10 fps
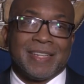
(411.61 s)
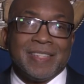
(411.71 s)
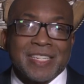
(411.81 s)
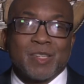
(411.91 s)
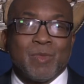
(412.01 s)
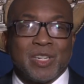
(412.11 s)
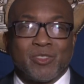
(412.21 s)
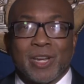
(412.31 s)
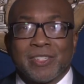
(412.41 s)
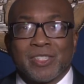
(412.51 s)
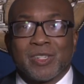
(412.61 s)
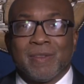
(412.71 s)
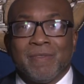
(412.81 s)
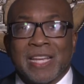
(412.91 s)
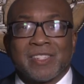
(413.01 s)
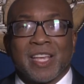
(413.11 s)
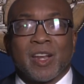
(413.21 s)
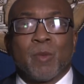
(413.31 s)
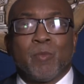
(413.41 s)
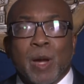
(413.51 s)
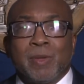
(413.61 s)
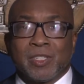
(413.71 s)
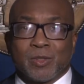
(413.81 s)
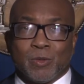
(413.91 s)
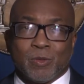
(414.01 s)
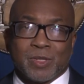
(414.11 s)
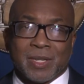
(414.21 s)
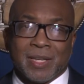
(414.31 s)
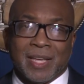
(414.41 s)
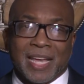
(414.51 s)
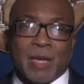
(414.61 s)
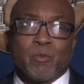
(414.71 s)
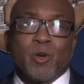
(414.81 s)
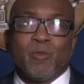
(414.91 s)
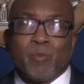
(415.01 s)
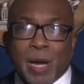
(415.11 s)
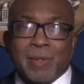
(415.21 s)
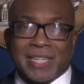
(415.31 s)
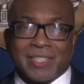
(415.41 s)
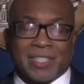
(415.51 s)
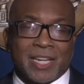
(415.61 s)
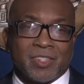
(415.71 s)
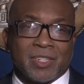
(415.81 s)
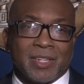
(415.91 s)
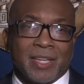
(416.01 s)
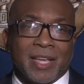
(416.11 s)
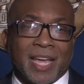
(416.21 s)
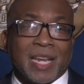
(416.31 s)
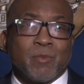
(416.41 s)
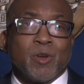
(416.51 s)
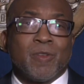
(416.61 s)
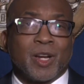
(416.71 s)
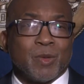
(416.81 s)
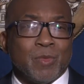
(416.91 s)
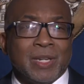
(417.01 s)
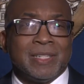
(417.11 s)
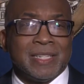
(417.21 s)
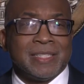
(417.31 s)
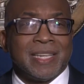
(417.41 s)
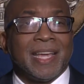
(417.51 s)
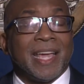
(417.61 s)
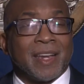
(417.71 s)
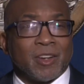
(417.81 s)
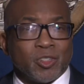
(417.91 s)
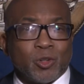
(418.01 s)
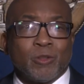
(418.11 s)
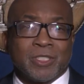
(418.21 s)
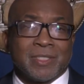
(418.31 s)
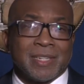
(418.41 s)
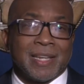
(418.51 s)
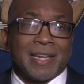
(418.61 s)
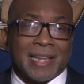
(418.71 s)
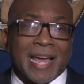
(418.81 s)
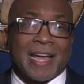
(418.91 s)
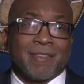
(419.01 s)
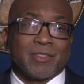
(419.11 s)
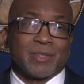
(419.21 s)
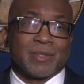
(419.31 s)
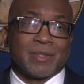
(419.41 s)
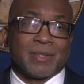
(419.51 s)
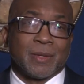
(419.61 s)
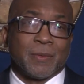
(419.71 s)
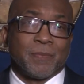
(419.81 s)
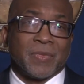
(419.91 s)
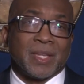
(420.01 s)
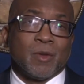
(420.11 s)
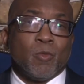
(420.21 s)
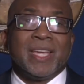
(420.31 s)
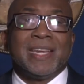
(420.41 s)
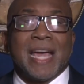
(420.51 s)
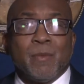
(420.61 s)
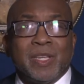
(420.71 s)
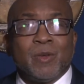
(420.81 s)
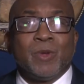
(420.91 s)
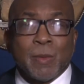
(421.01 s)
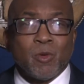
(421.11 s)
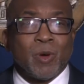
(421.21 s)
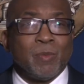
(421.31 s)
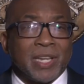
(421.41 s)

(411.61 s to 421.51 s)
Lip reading: This administration should invest in our public schools, improve public education, and improve our communities and our children's lives. We cannot be the #1